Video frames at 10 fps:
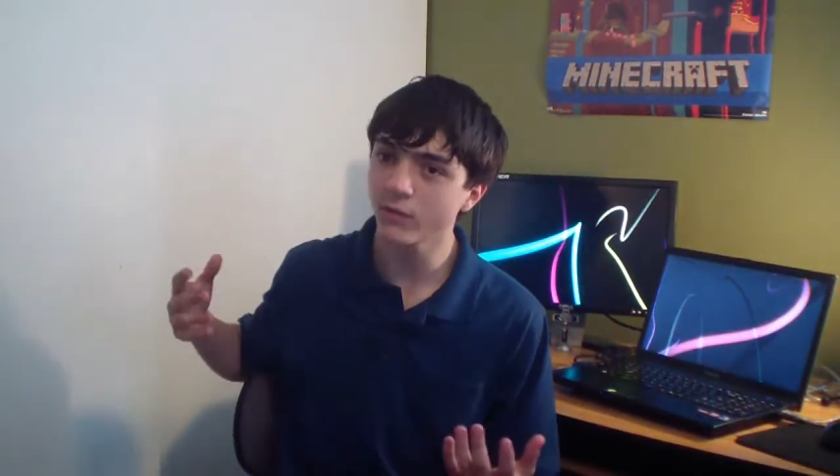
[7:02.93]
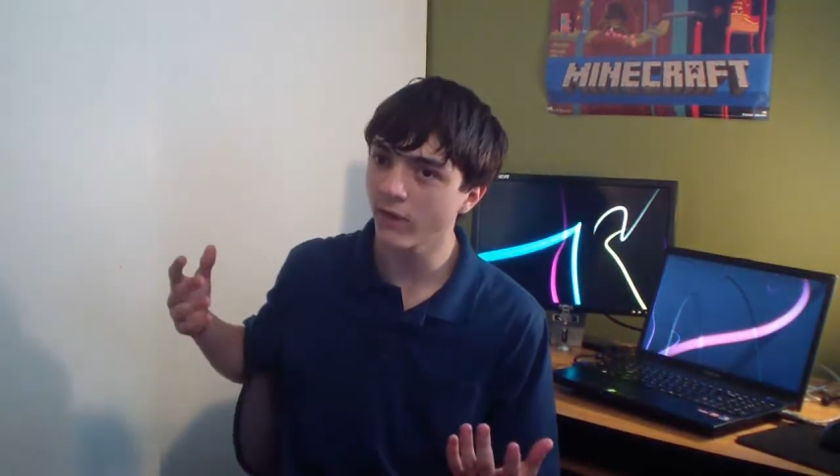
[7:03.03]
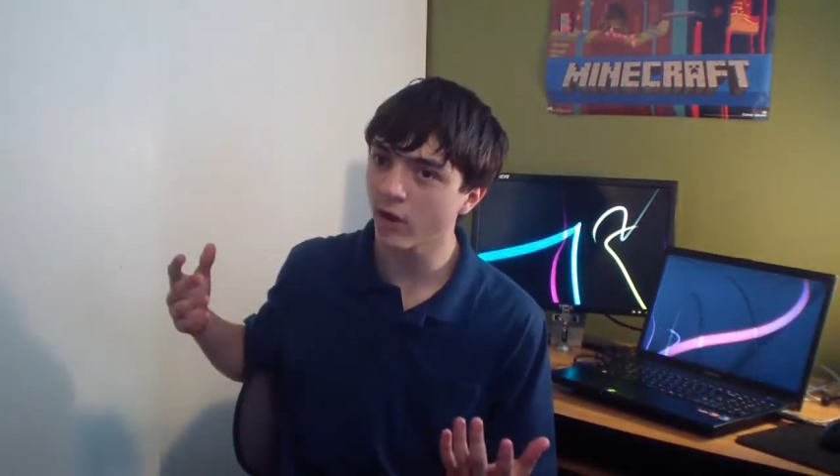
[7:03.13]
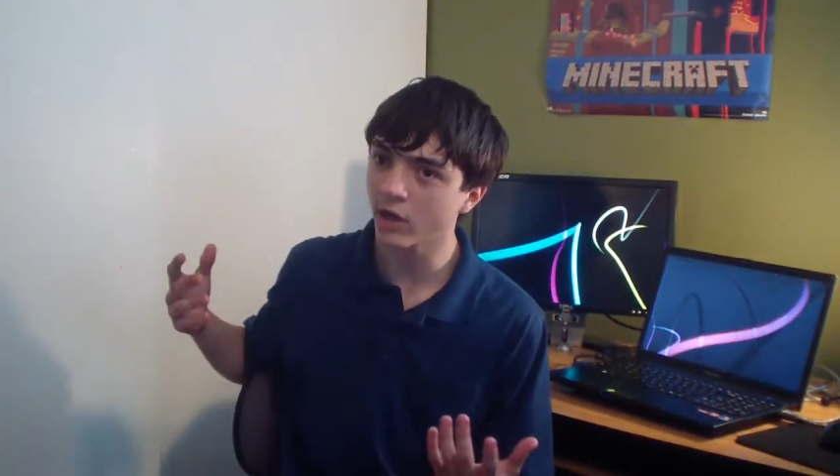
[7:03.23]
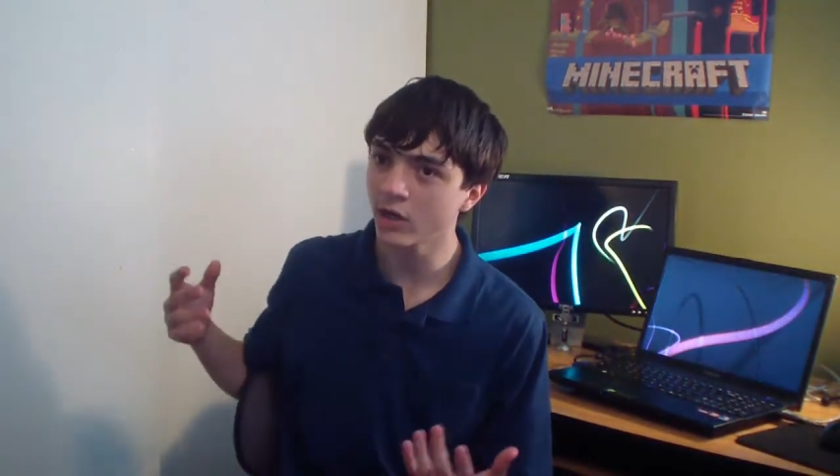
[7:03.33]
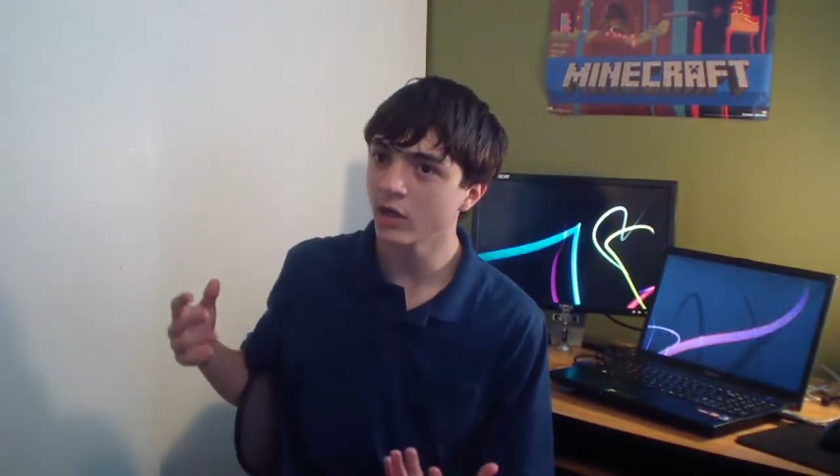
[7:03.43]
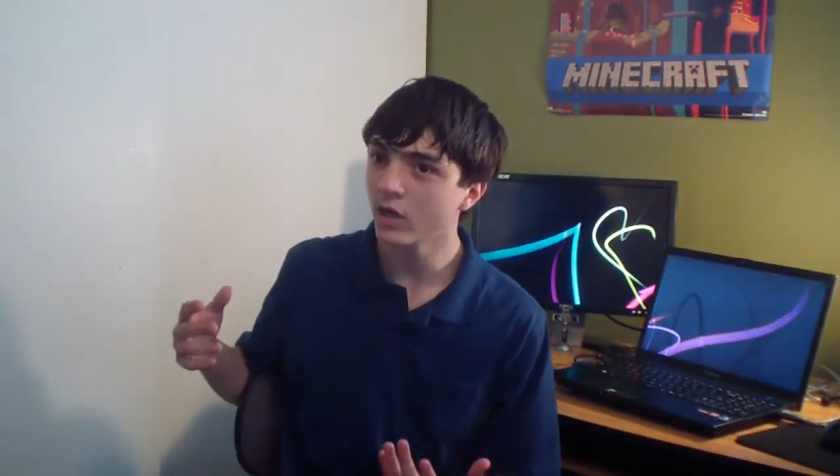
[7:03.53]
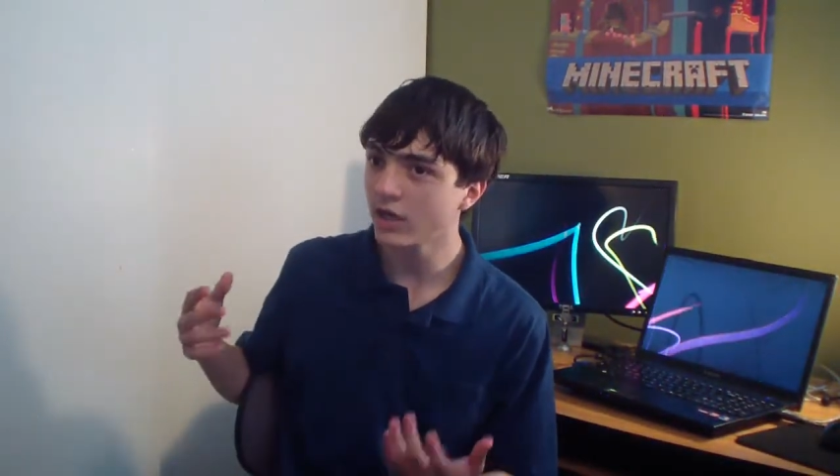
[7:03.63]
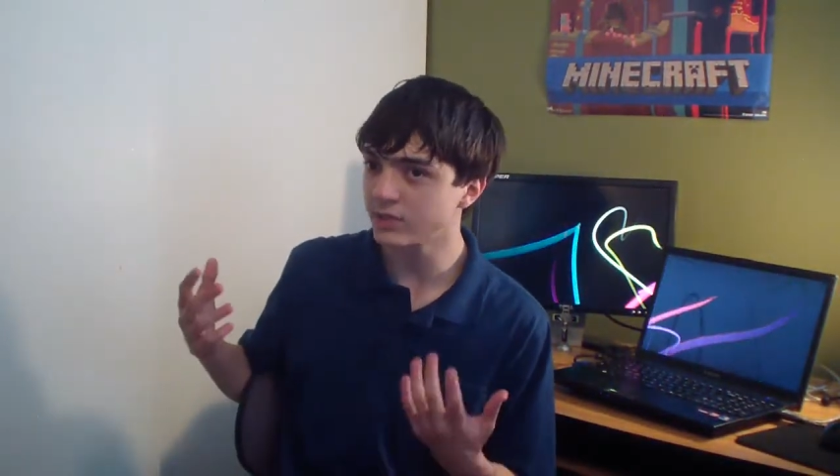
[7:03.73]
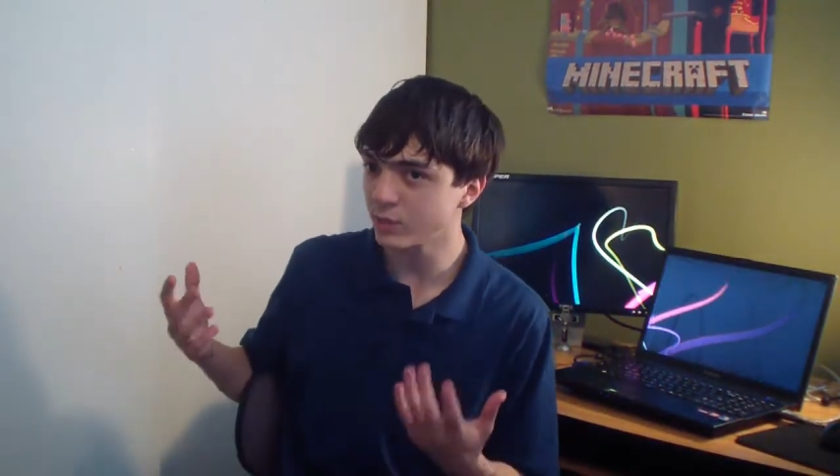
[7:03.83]
far
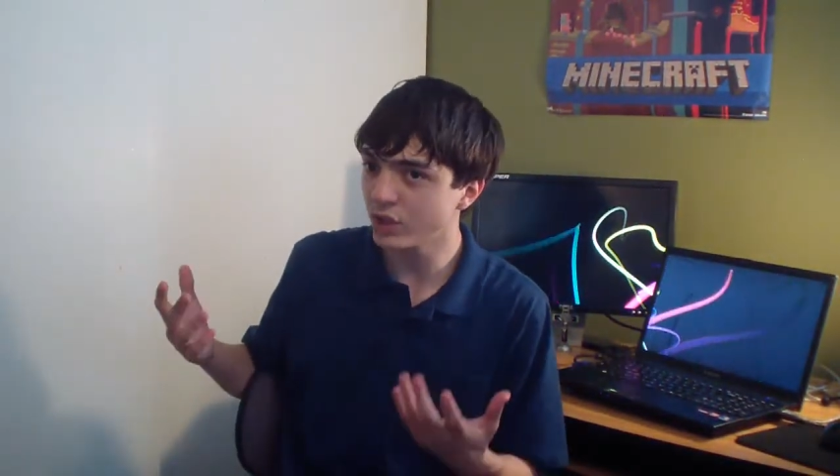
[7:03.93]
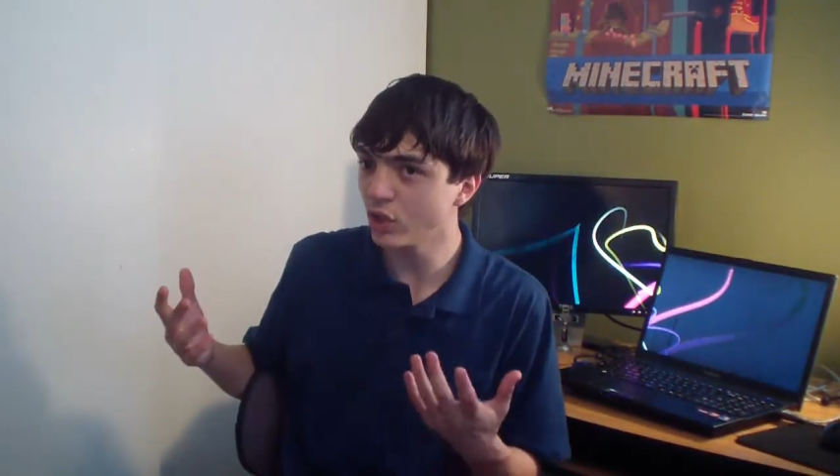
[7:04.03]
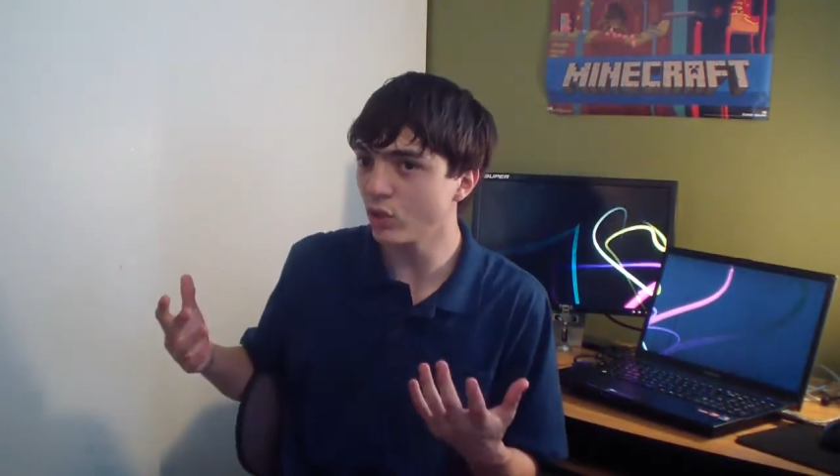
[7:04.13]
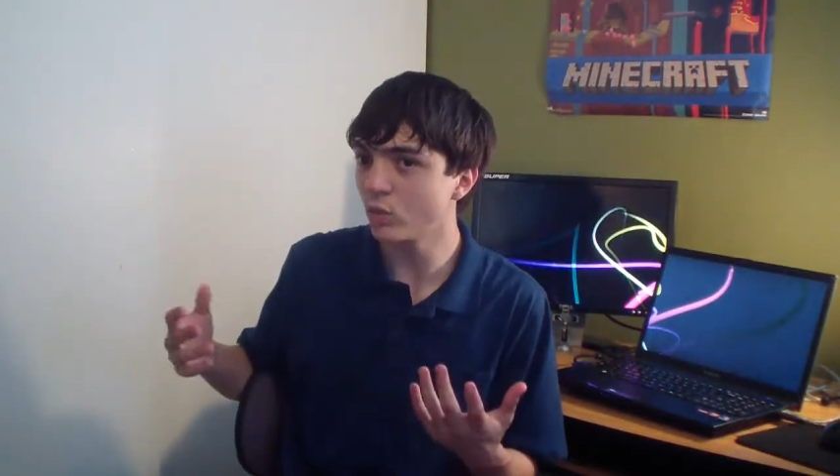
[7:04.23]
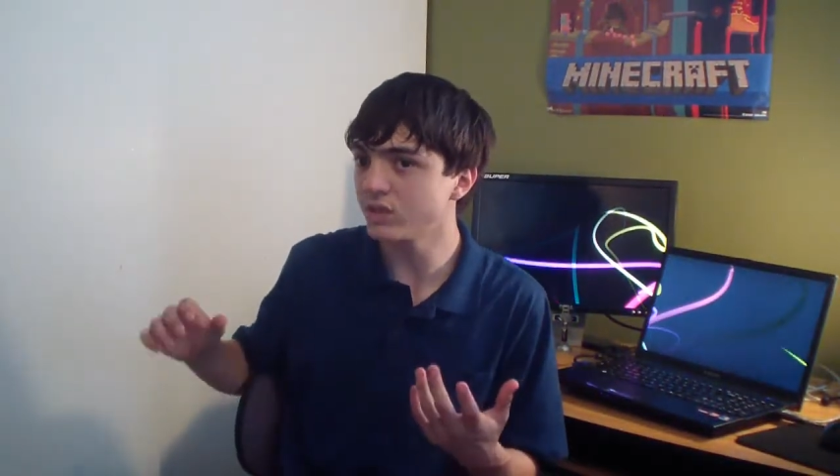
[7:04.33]
as we know,